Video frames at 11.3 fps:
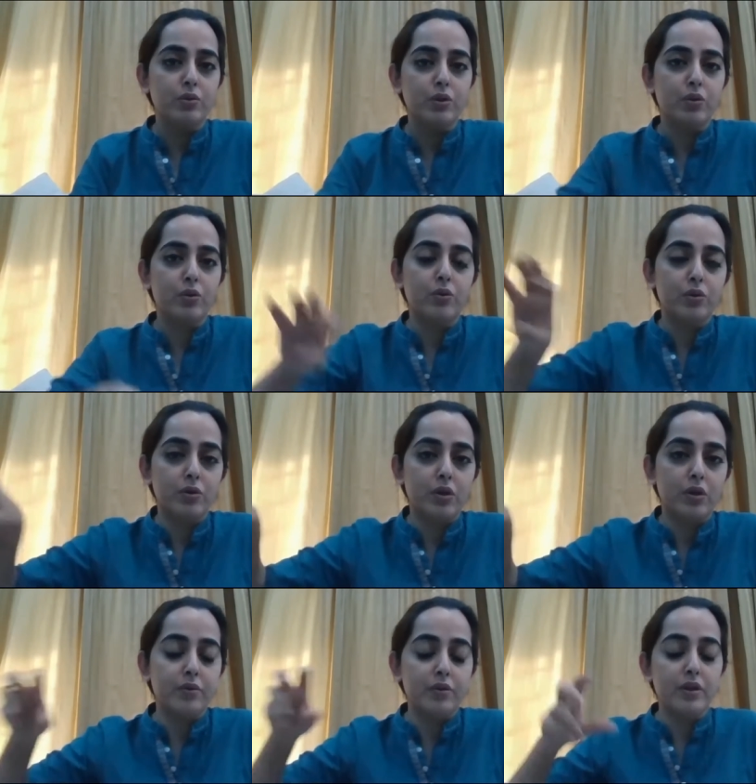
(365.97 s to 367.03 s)
You know,
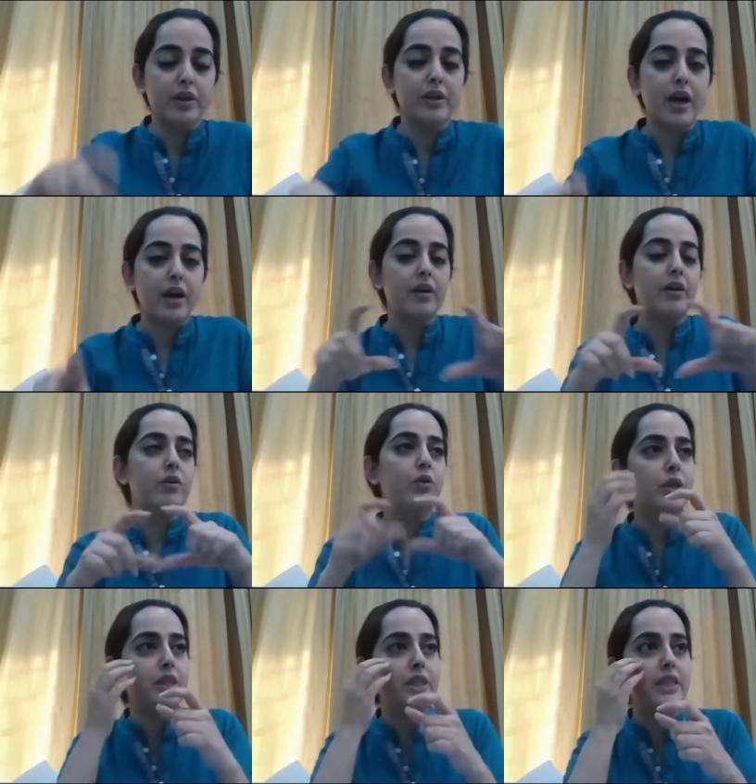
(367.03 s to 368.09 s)
uh, the entire you
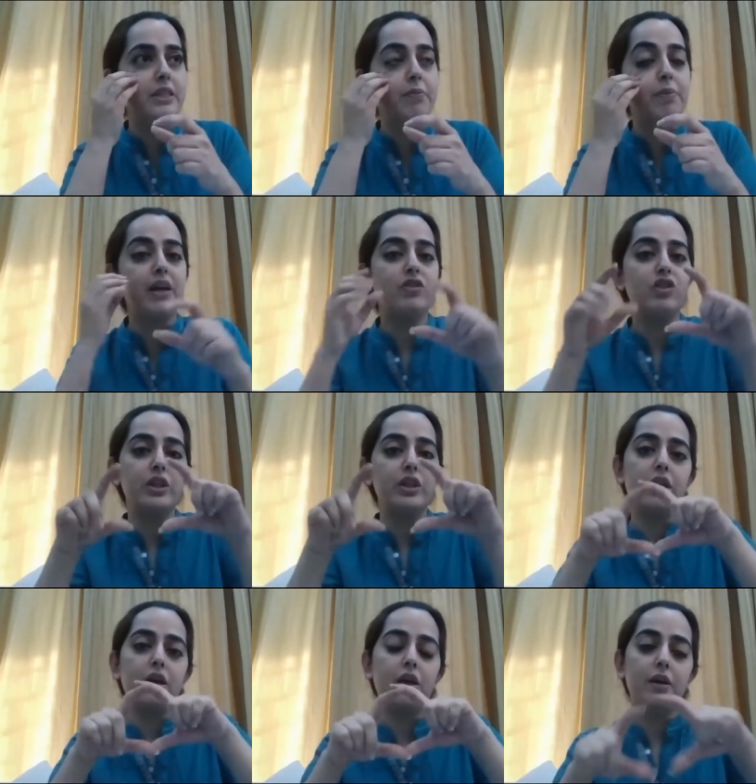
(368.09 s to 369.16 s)
can say supply
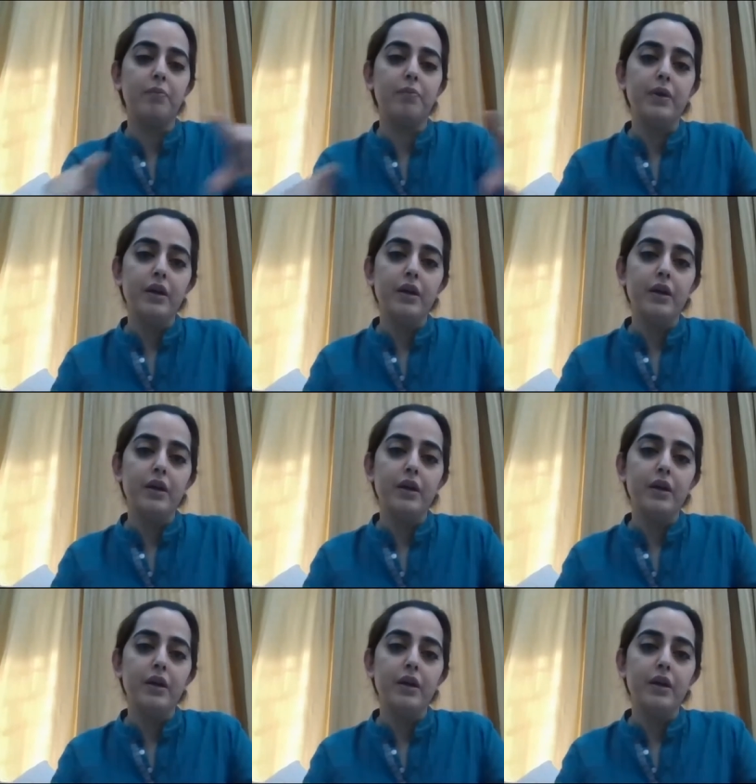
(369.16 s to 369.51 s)
chain um,